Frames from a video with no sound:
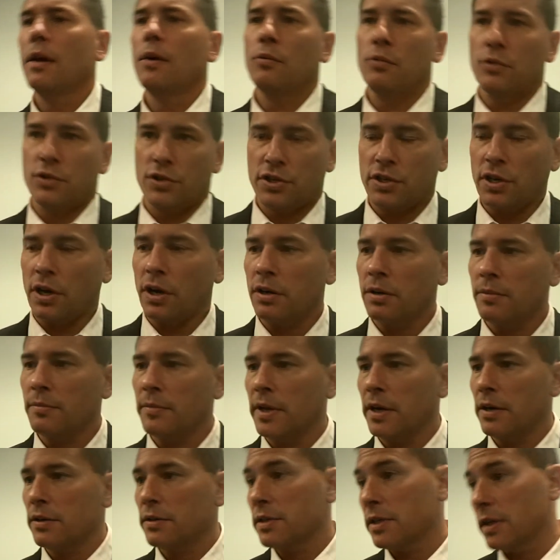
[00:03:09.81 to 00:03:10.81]
We'll start him
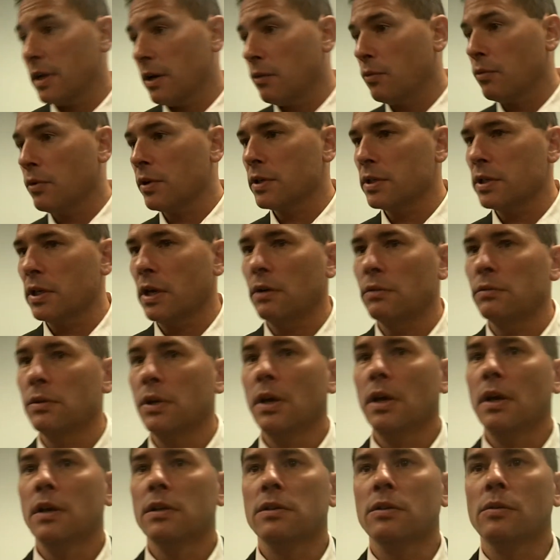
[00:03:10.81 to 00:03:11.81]
there, see how it works out.
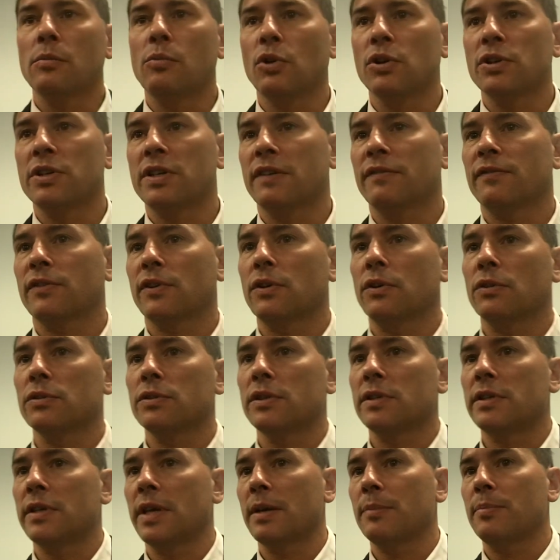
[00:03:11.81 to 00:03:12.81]
It's a little more difficult
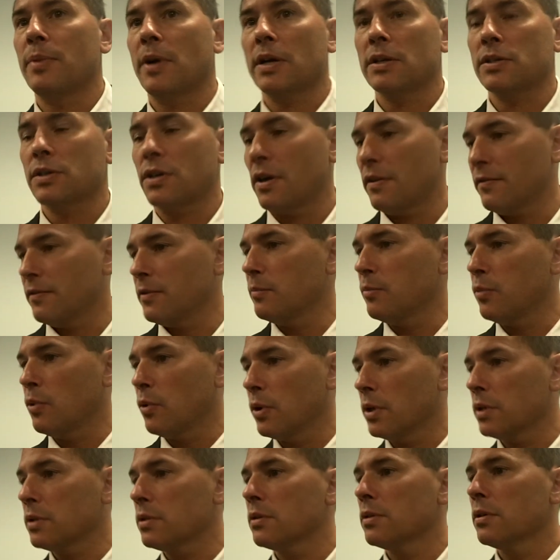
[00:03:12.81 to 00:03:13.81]
to take pucks off the
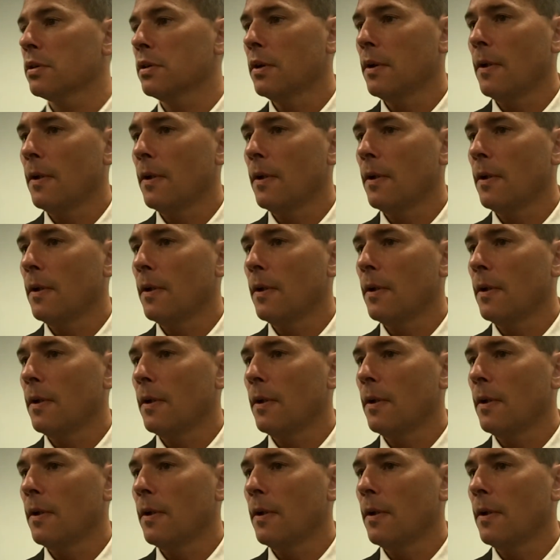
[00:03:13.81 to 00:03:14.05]
boards,